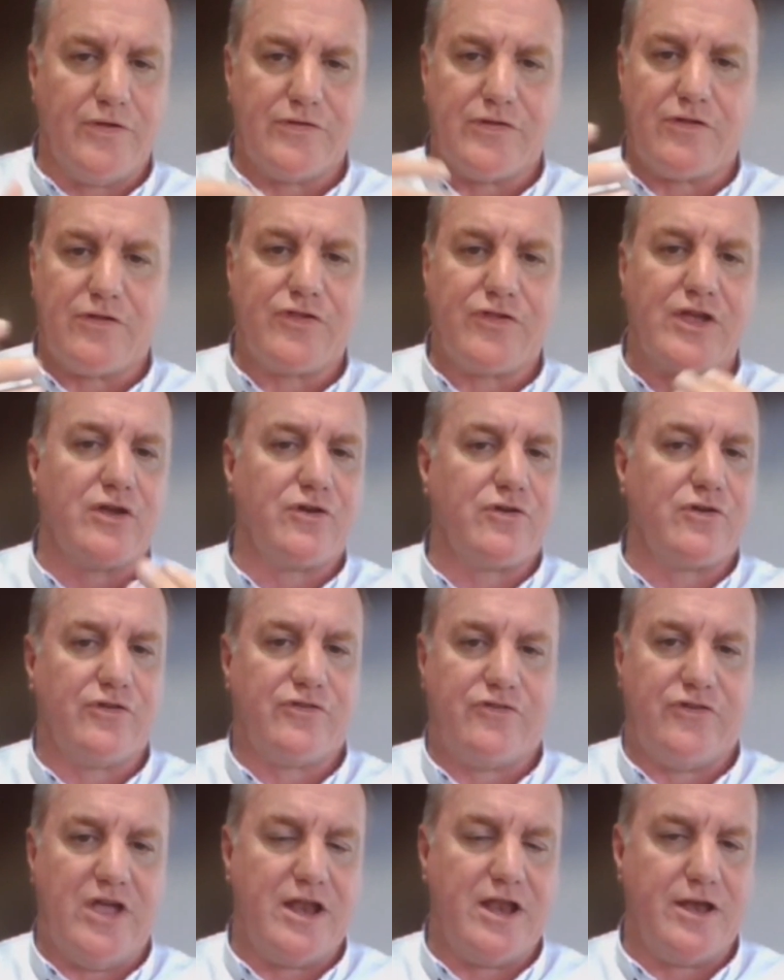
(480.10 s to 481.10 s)
this thing in
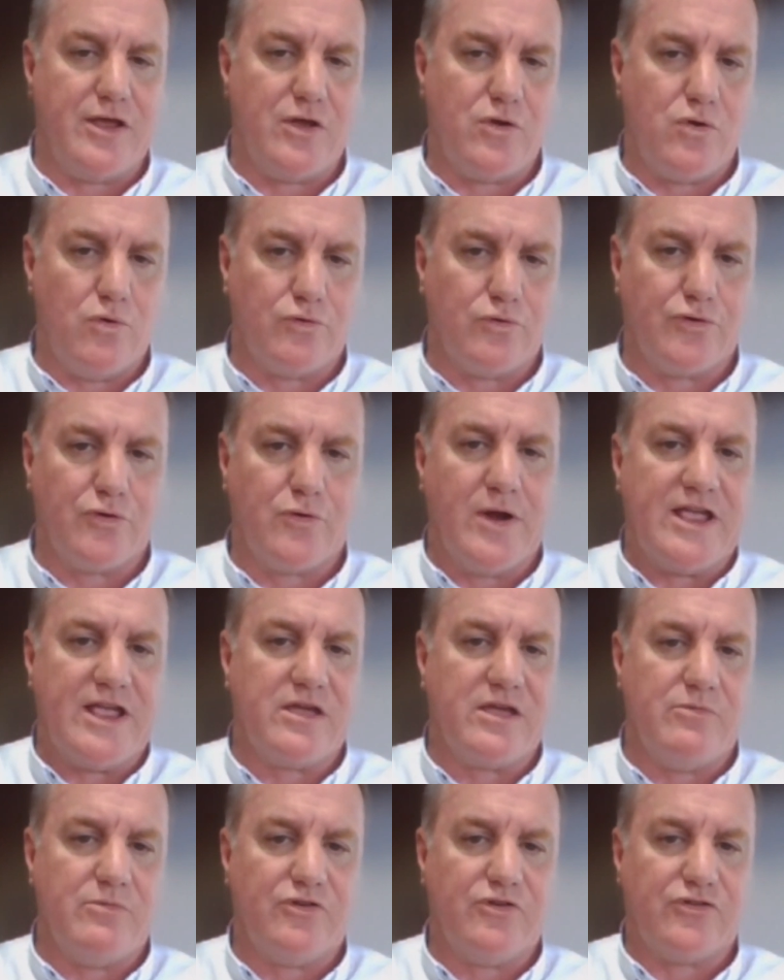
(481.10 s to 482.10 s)
Christianity called the Great
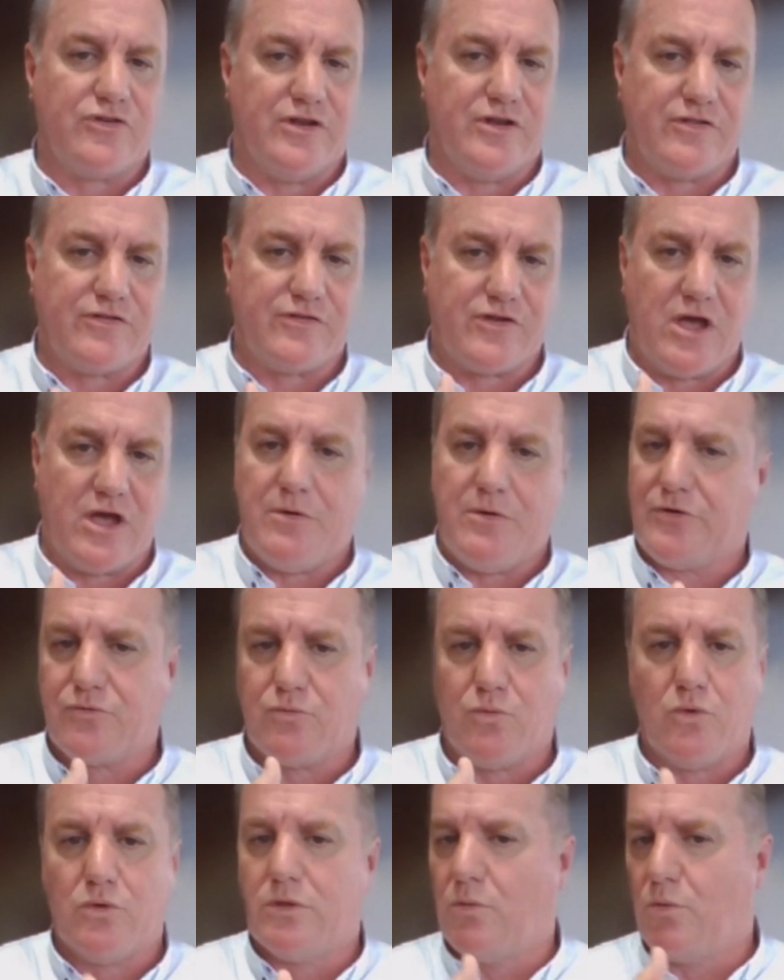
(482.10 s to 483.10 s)
Commission. It's go
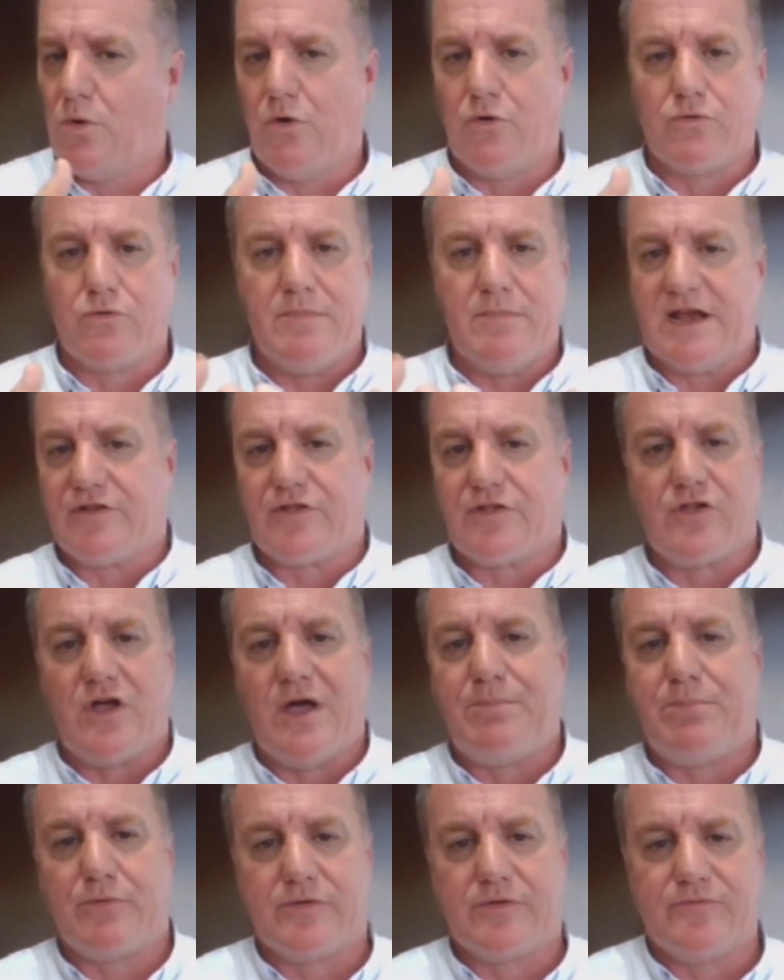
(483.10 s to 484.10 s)
into all the world and make
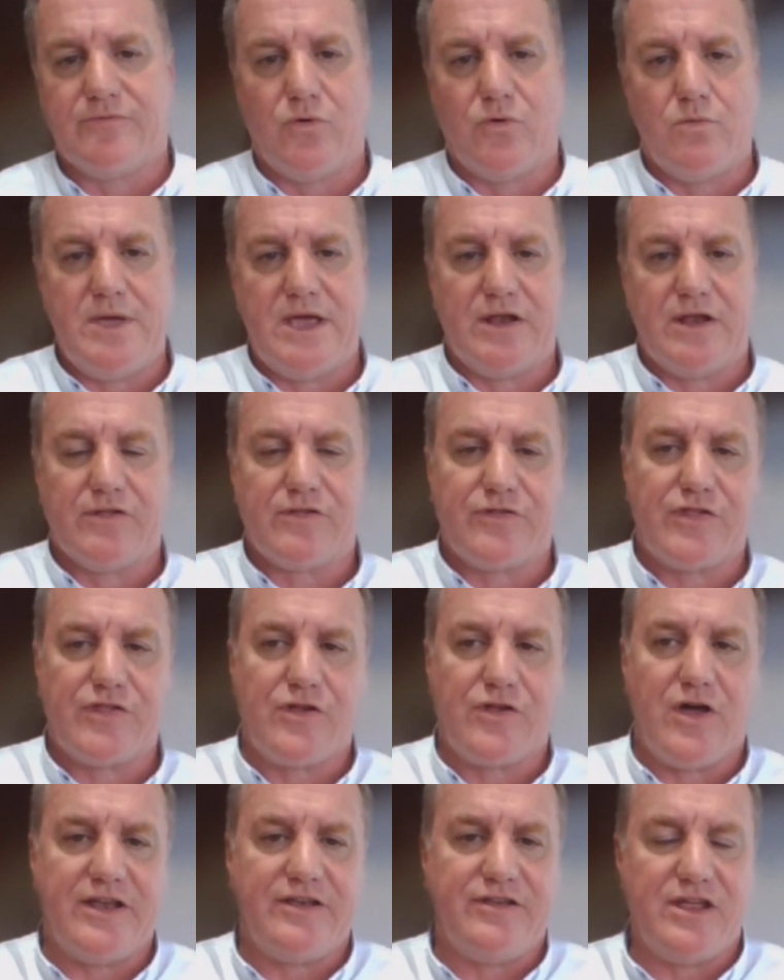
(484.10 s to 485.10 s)
disciples of all men. It's
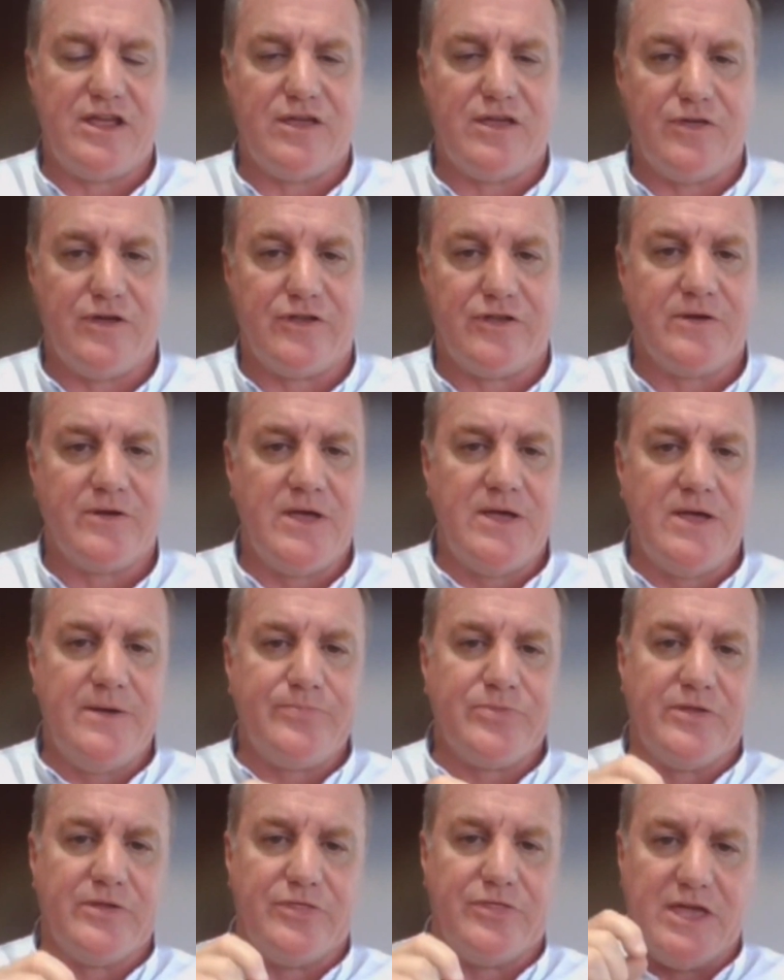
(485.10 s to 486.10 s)
this idea that
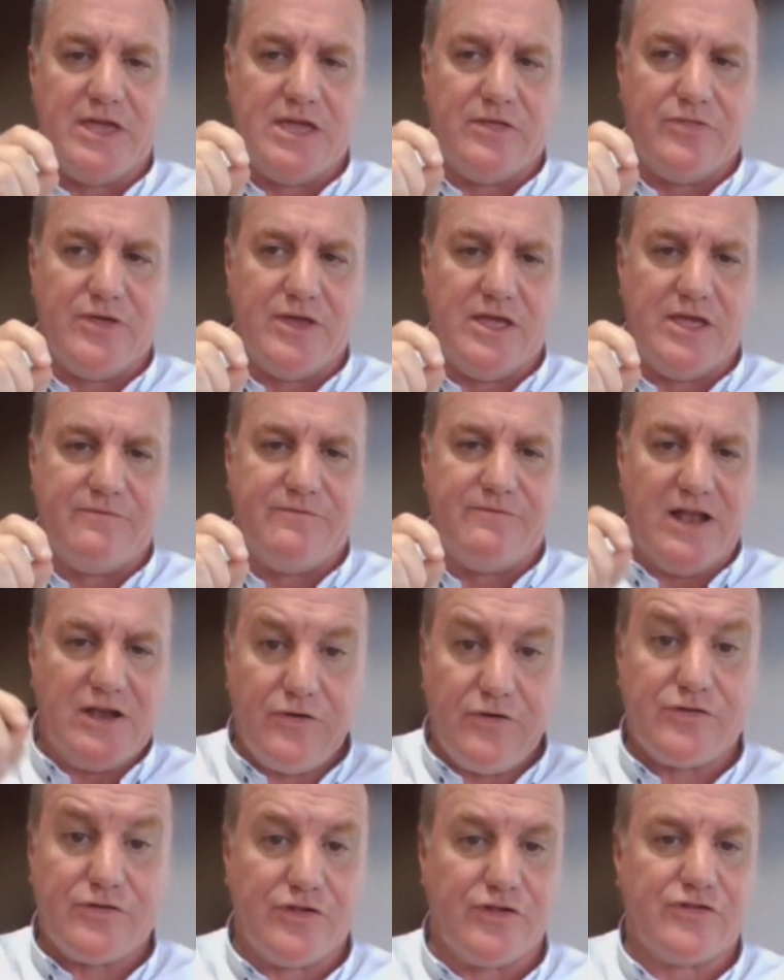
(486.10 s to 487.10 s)
the
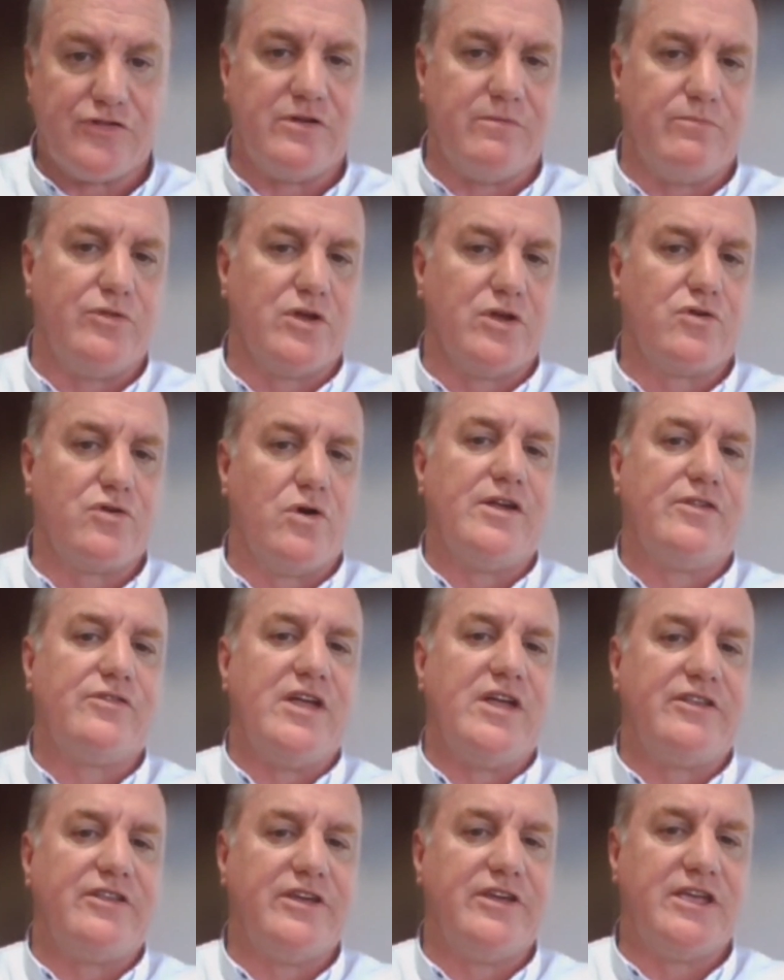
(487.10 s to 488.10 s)
value system that Christ
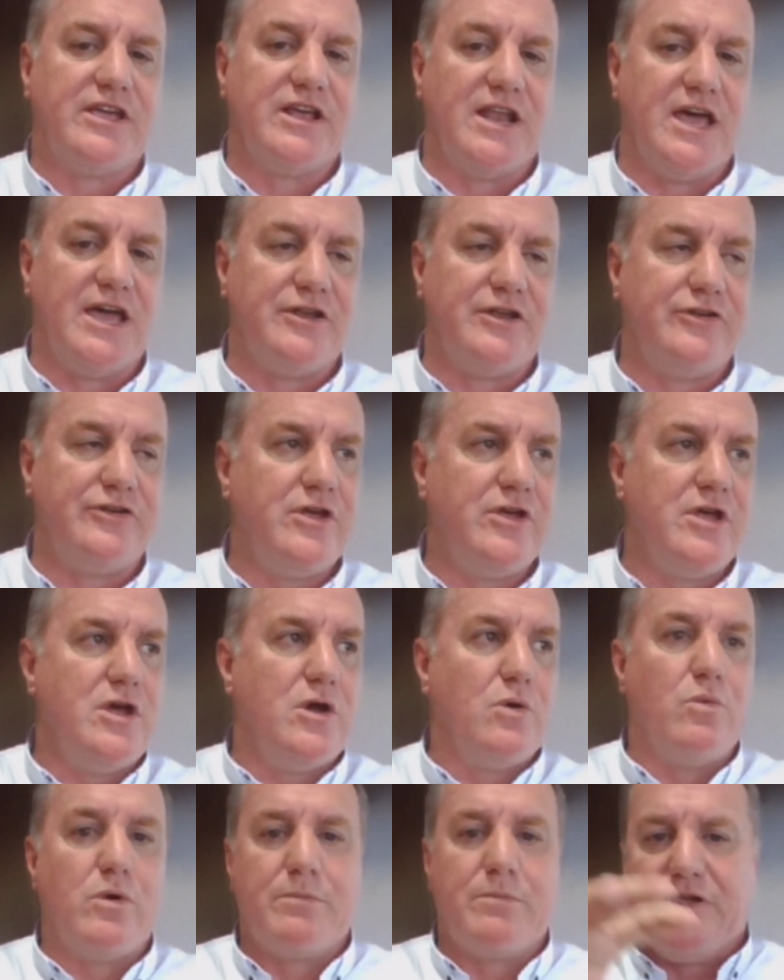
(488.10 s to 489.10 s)
articulated
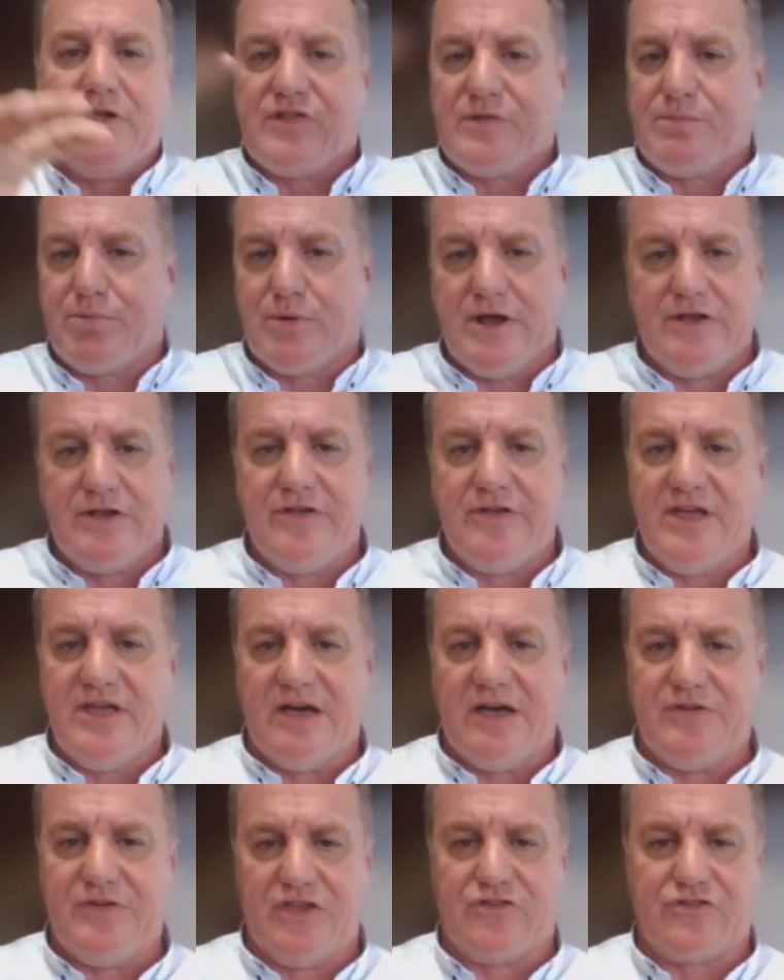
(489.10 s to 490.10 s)
would be spread
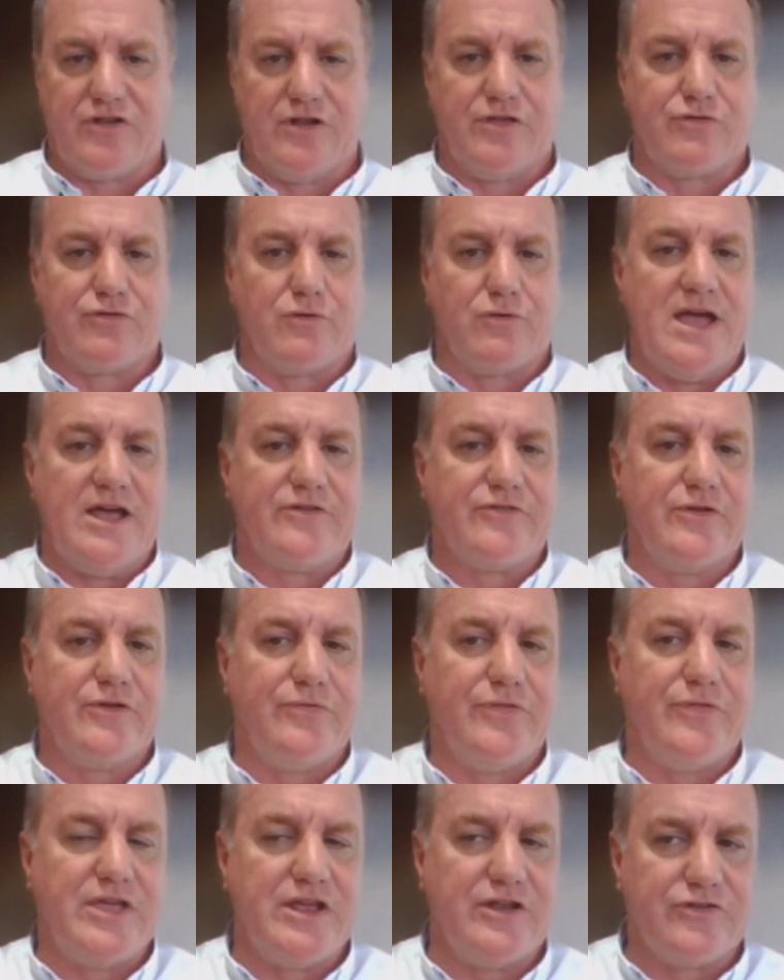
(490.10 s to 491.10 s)
eventually throughout
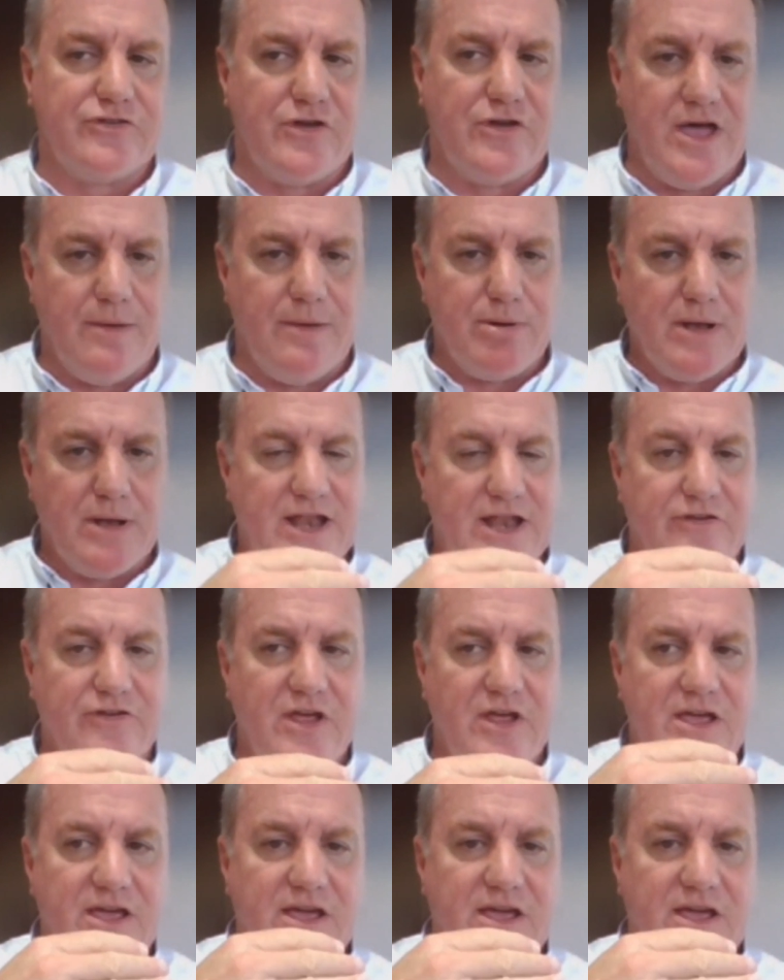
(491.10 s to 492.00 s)
the entire planet.